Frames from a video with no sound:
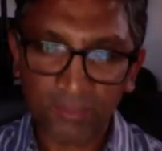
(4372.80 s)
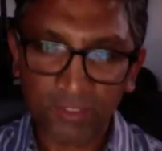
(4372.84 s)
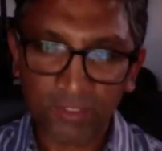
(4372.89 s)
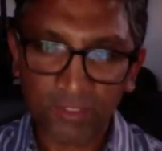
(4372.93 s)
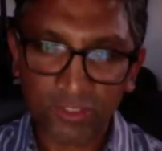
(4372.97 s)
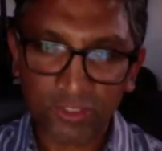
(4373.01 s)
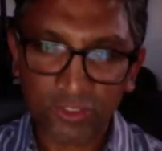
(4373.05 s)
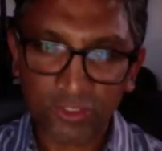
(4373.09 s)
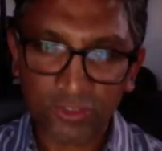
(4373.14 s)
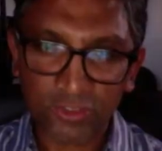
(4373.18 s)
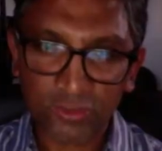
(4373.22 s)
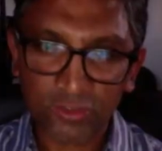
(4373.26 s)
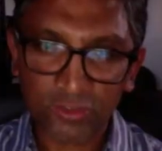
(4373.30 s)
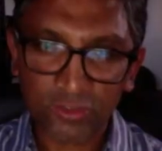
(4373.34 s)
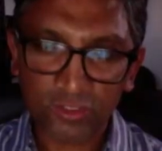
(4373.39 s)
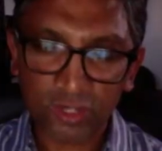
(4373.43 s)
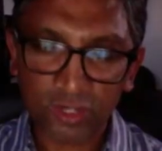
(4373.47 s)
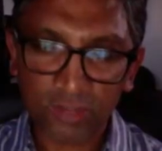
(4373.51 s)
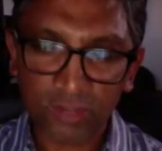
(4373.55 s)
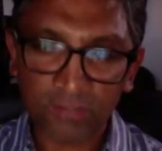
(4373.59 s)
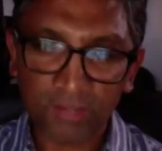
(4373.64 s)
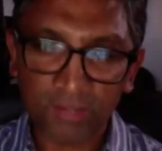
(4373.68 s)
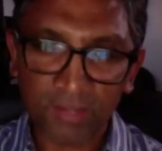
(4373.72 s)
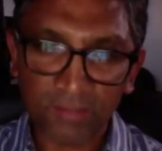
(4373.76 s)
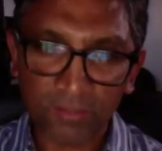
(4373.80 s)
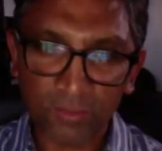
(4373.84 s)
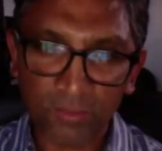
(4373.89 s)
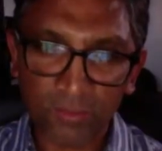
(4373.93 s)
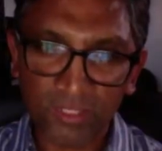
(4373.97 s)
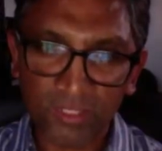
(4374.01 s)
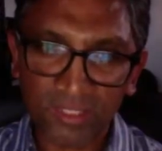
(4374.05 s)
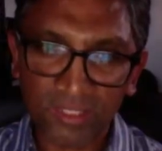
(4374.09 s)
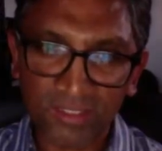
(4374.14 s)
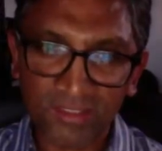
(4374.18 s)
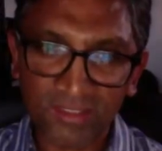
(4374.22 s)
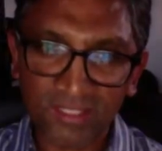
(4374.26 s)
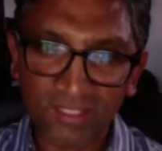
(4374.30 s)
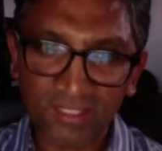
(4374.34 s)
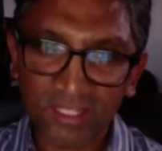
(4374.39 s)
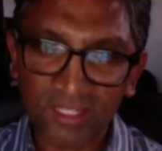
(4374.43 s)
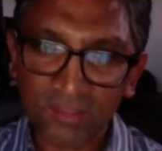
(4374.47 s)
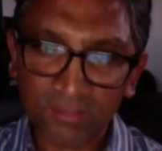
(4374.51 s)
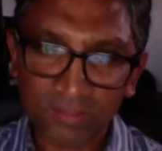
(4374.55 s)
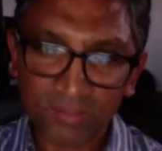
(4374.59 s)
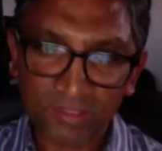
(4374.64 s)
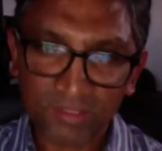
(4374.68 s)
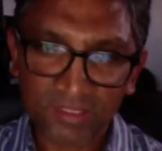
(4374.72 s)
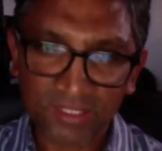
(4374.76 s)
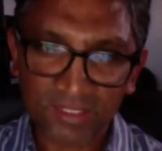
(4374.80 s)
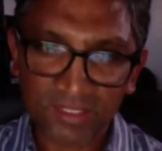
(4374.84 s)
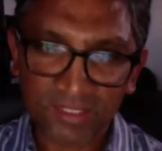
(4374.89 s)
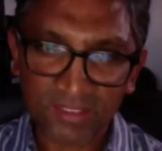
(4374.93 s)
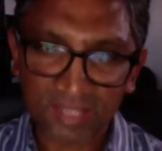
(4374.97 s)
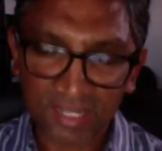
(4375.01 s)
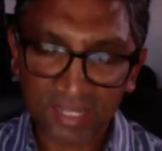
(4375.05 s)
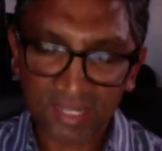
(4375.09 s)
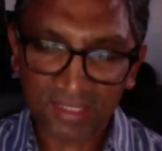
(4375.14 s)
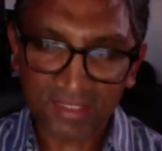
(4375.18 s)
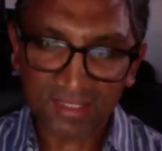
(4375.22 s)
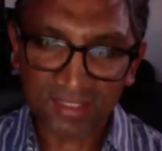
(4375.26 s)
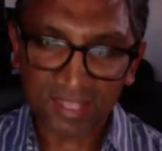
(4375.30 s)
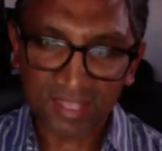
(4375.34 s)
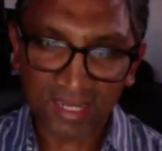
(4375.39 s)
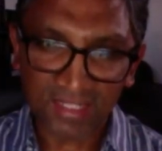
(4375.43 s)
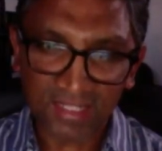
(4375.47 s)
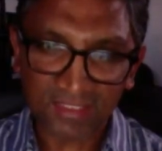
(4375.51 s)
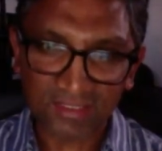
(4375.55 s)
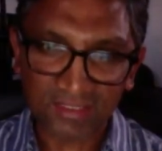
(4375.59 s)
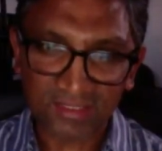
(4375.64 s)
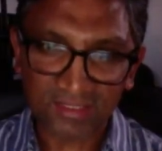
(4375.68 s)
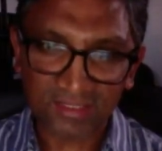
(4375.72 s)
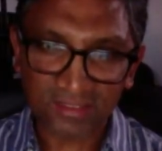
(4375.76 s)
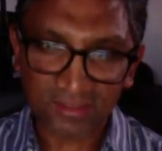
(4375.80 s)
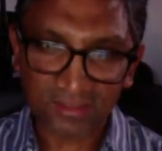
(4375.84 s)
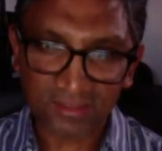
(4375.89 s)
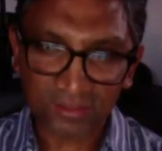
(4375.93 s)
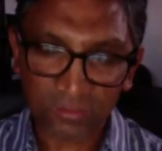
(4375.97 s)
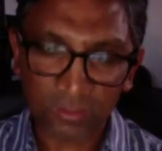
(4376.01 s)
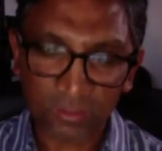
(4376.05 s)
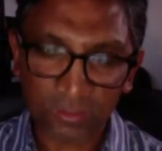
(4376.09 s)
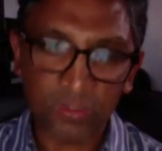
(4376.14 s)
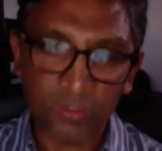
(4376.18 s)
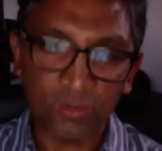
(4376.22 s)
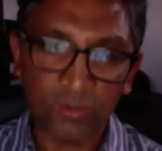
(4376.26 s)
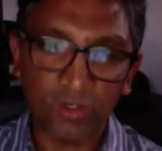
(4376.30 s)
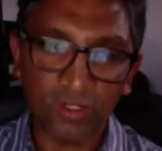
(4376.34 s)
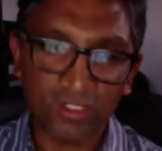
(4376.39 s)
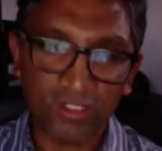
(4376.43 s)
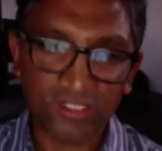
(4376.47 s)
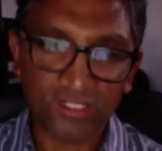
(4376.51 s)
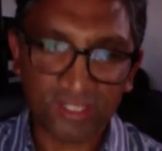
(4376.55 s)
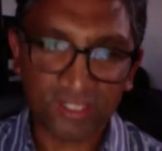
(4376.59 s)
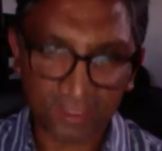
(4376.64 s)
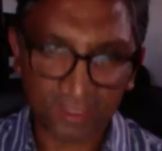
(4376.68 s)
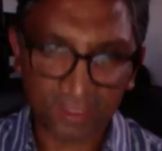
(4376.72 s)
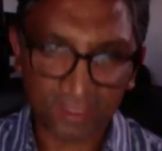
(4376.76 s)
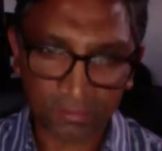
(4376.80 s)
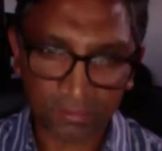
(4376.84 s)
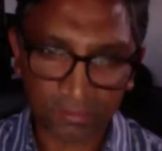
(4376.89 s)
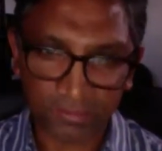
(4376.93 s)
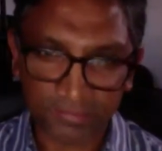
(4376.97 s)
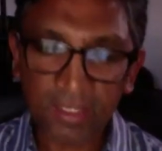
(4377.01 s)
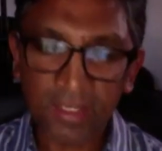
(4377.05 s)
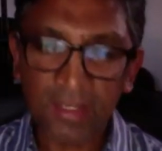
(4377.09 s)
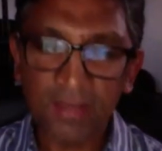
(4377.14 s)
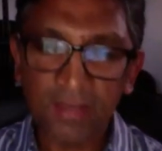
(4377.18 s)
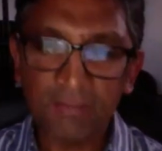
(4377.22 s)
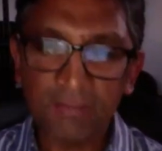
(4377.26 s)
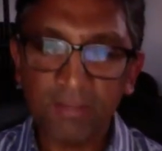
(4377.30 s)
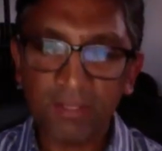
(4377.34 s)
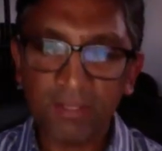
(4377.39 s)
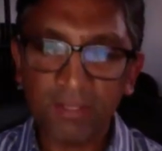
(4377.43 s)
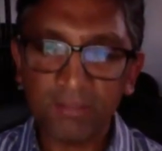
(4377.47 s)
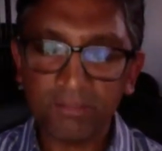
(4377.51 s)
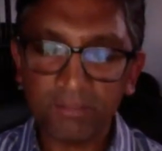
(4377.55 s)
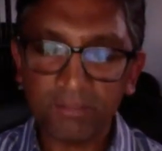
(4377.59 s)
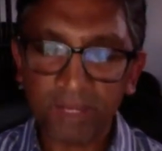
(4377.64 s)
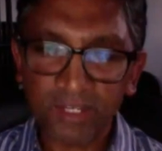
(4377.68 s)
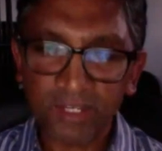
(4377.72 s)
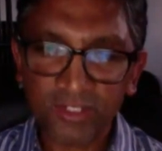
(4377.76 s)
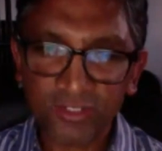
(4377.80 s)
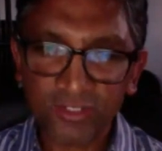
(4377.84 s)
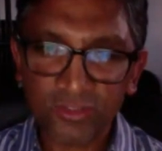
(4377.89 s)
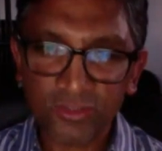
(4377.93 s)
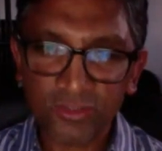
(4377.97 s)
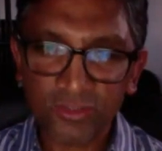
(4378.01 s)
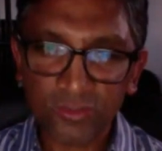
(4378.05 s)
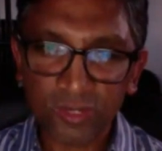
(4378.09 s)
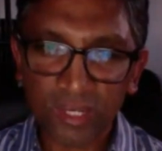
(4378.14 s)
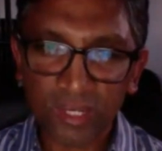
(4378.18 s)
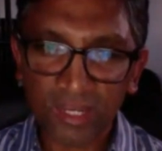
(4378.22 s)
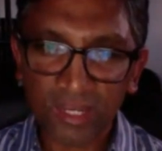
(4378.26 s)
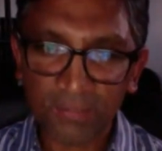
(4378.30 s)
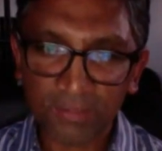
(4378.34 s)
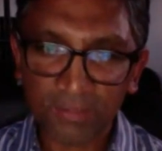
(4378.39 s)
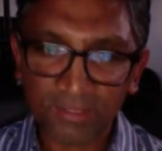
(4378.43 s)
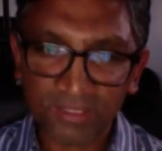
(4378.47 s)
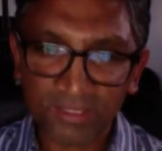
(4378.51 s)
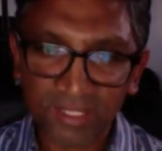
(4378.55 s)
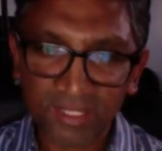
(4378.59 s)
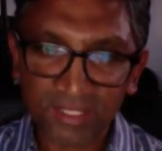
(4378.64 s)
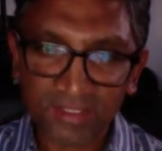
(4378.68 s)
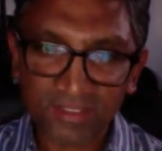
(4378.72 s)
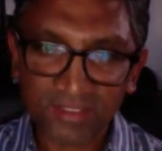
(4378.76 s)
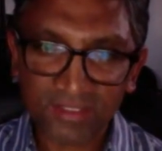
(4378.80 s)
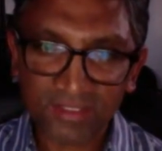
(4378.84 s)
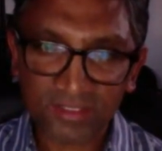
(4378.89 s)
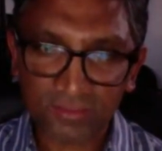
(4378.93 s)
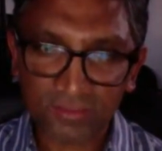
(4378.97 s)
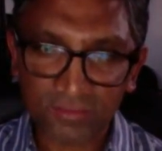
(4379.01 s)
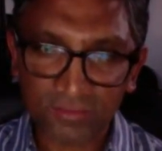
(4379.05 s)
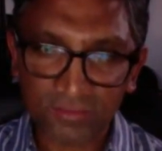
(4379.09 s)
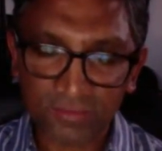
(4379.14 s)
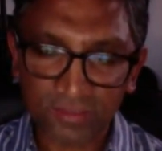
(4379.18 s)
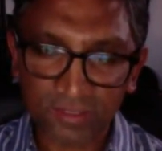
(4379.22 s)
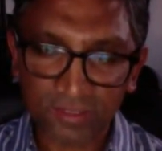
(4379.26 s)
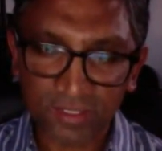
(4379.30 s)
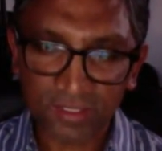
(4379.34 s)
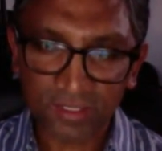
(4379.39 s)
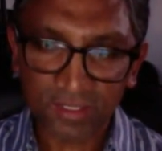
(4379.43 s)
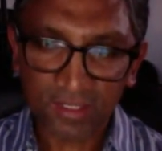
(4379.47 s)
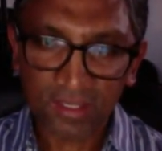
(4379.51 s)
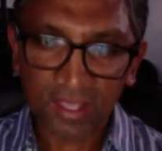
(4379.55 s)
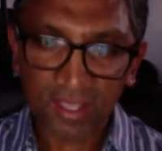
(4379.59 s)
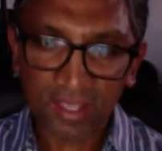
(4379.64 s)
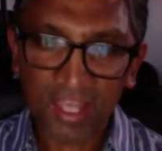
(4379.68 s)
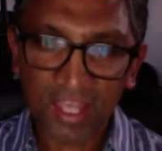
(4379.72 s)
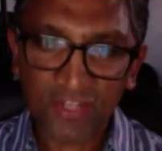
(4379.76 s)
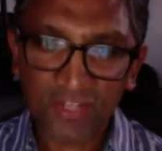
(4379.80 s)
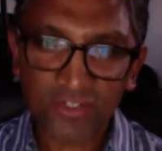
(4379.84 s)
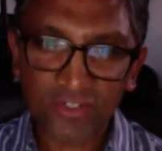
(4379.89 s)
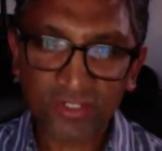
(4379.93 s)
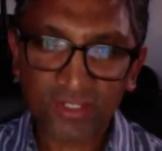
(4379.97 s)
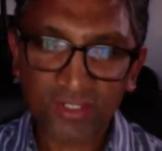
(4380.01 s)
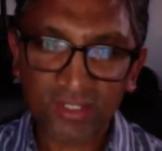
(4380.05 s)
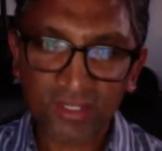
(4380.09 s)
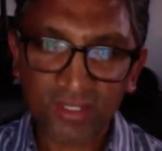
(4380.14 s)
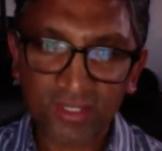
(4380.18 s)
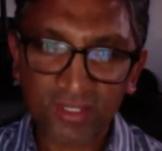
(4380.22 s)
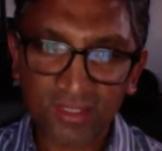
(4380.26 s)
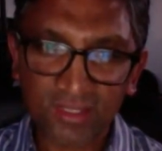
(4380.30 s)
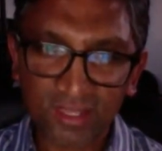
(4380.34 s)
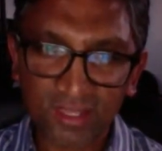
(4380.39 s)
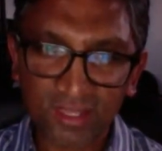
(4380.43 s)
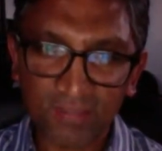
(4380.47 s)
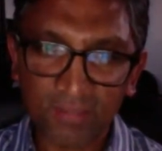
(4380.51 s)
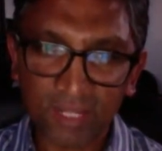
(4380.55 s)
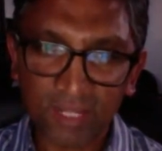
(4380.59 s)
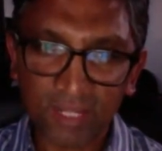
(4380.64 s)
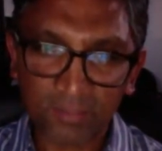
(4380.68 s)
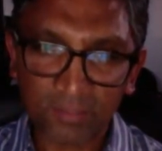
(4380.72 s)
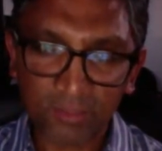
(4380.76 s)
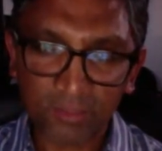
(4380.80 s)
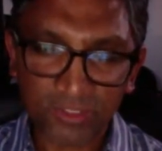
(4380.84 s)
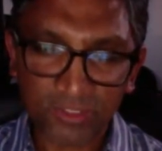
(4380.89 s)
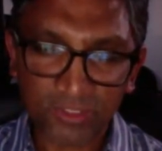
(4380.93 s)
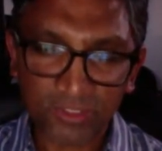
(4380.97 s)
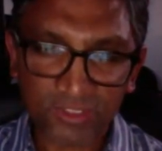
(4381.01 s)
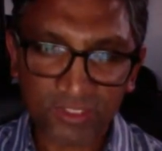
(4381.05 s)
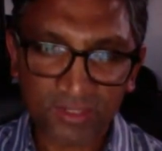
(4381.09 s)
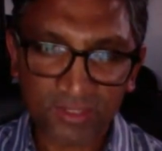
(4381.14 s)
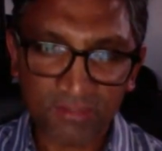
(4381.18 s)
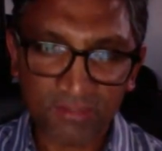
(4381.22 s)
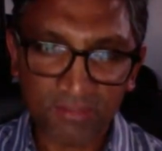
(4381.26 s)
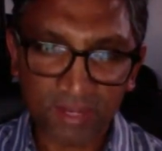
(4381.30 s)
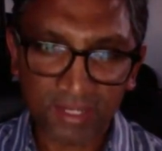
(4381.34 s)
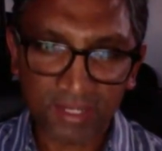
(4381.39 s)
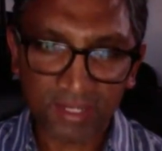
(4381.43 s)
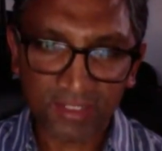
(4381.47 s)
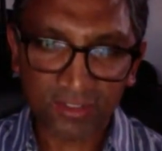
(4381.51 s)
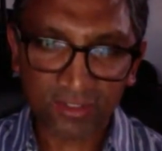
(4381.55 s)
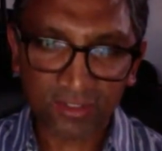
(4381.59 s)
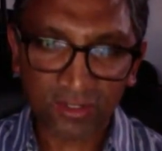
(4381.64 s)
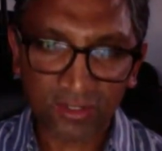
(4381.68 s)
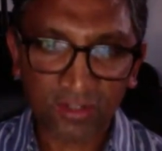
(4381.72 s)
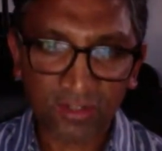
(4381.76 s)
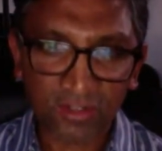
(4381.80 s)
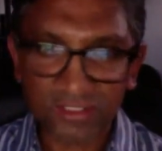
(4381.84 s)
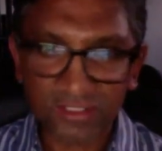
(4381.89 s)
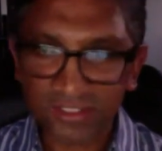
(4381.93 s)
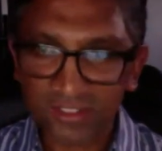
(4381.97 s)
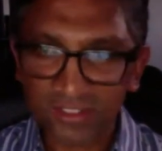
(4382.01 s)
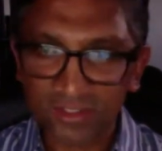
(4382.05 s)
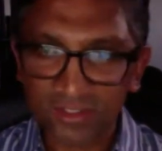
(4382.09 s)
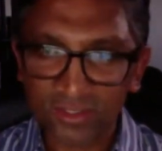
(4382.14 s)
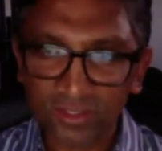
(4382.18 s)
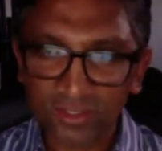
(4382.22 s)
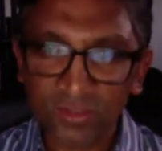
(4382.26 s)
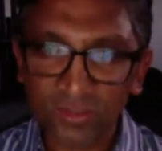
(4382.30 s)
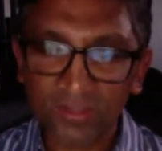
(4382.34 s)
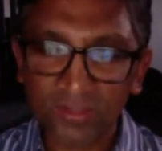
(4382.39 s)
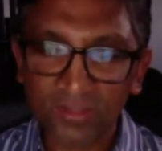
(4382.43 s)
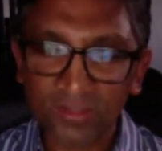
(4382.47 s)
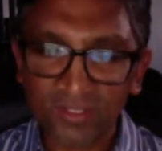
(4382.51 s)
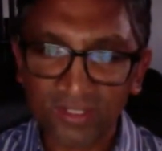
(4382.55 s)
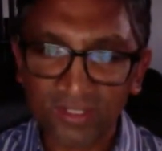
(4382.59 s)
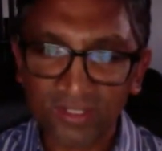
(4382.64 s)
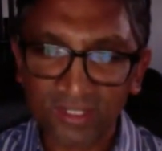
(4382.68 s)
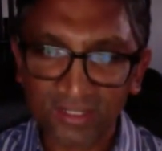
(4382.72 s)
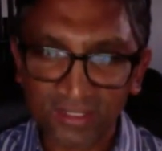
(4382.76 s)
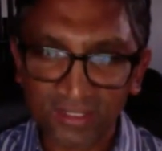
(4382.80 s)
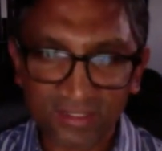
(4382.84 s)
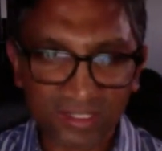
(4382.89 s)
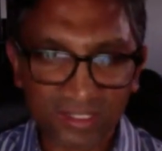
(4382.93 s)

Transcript: pressure should drop by more than ten percent at night when you are asleep. But patients who are hypertensives, actually their blood pressures remain constant throughout the night. It